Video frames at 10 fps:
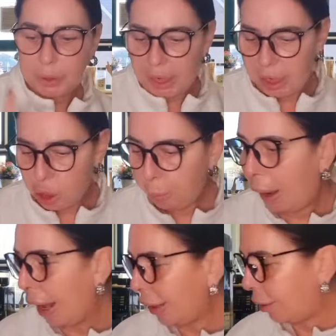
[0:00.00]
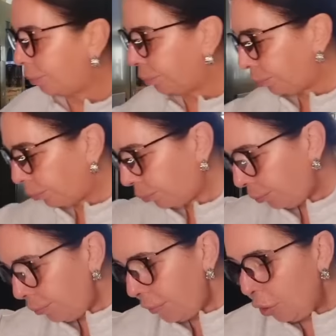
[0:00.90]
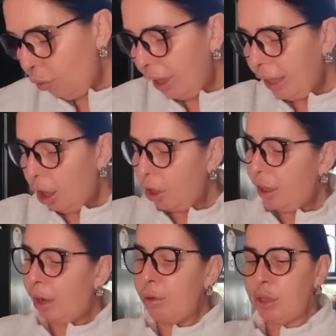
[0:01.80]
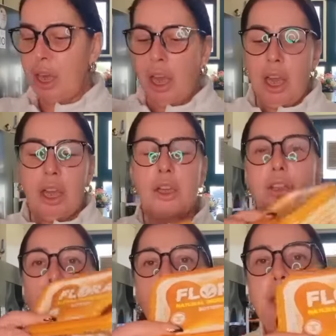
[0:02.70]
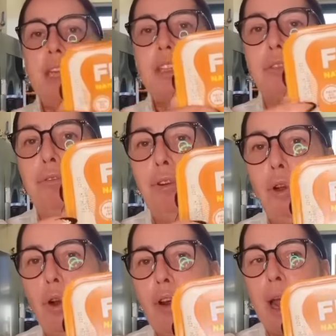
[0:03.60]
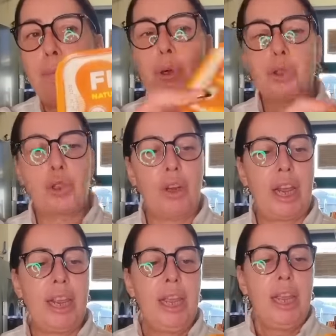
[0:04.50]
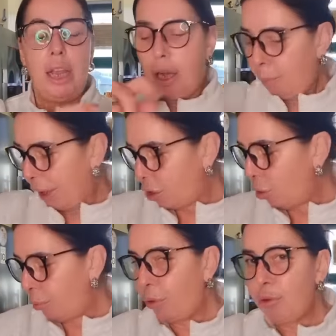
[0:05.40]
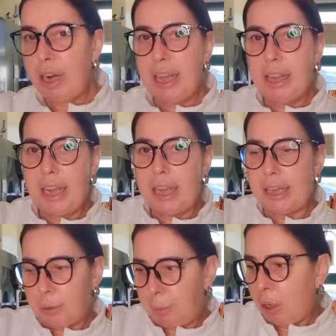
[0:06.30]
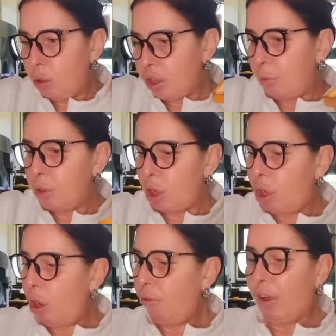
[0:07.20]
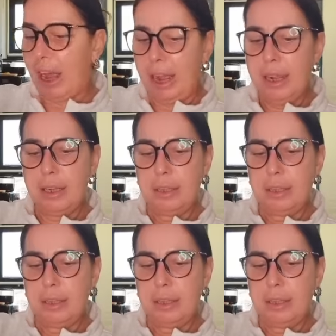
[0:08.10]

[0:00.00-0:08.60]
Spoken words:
each pack. Really like those. Got some of this Flora buttery. I picked up 3 of these because it was on offer.